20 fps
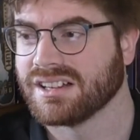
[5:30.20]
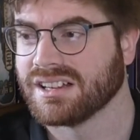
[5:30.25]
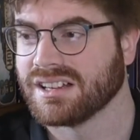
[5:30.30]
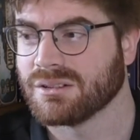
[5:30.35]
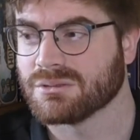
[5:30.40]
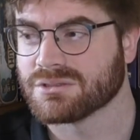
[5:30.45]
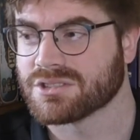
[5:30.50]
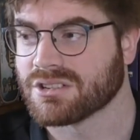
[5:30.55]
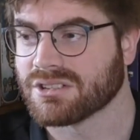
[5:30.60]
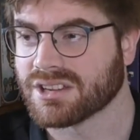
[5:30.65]

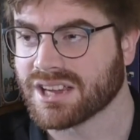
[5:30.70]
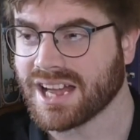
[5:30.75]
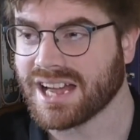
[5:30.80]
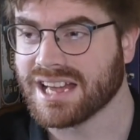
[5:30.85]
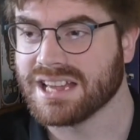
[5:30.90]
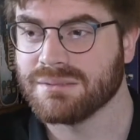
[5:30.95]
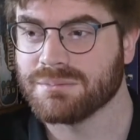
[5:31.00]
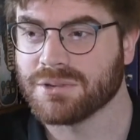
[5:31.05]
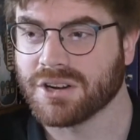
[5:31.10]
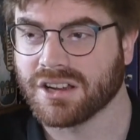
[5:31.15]
it was
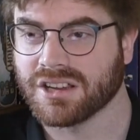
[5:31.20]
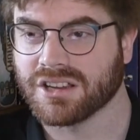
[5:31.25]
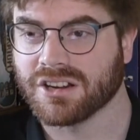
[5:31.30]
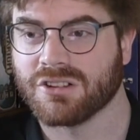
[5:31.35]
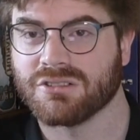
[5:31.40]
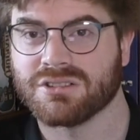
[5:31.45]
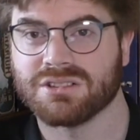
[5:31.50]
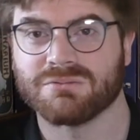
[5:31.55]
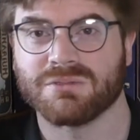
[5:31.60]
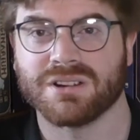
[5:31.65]
okay, but I can
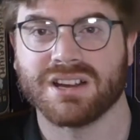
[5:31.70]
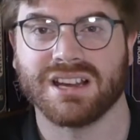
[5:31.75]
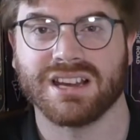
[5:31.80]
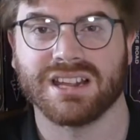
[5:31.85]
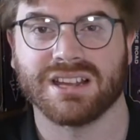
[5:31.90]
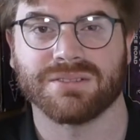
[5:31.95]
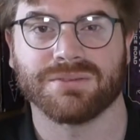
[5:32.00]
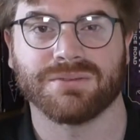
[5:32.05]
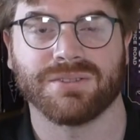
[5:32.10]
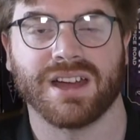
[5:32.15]
only
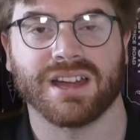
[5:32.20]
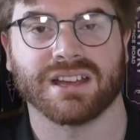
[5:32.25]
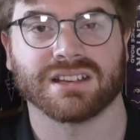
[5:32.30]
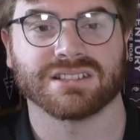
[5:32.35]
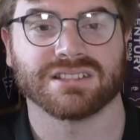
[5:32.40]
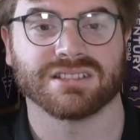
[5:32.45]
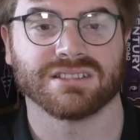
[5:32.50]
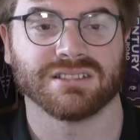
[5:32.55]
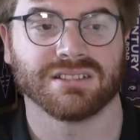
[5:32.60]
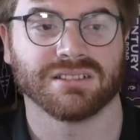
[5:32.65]
really
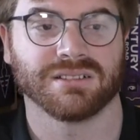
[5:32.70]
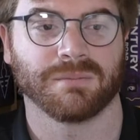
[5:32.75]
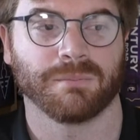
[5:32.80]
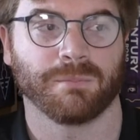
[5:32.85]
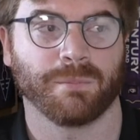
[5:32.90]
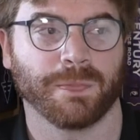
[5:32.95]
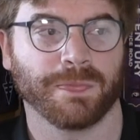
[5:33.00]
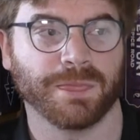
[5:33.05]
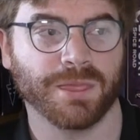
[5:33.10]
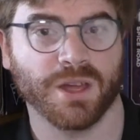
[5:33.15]
affect
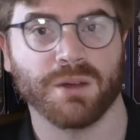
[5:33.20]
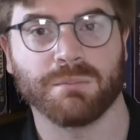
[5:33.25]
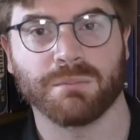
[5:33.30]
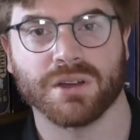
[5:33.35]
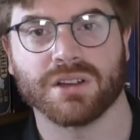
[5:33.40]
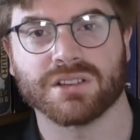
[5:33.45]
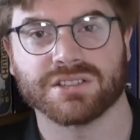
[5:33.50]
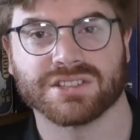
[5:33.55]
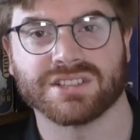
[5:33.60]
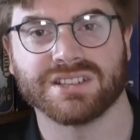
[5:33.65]
the
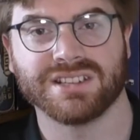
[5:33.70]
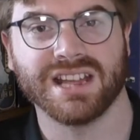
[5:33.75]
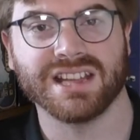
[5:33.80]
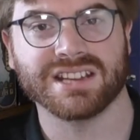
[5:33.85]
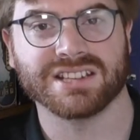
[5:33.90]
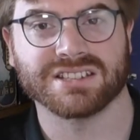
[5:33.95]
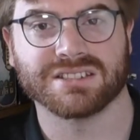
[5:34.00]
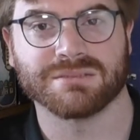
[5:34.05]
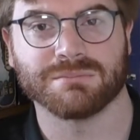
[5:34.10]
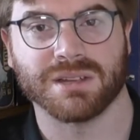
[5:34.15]
person
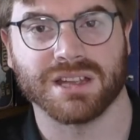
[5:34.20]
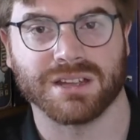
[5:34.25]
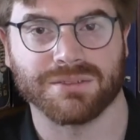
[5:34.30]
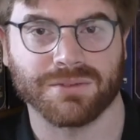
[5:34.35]
next to me.